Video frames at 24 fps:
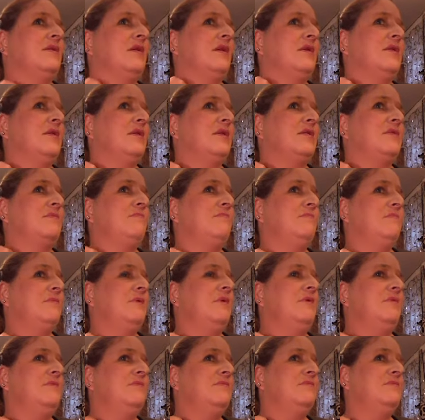and this
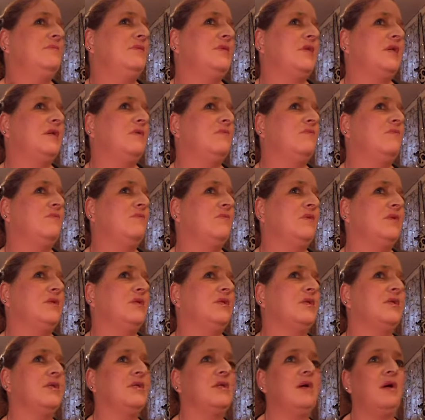moon didn't want
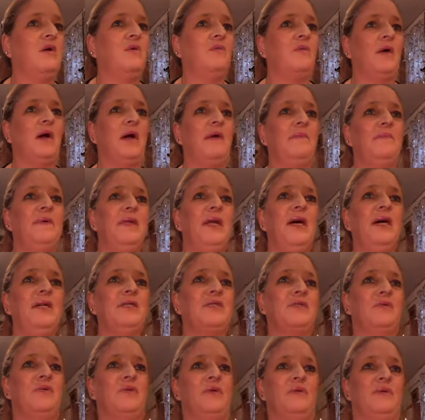to go right. But now it's
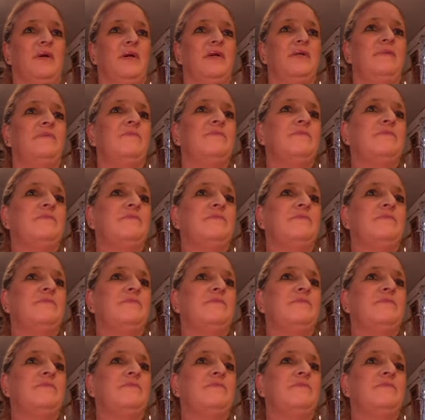going right.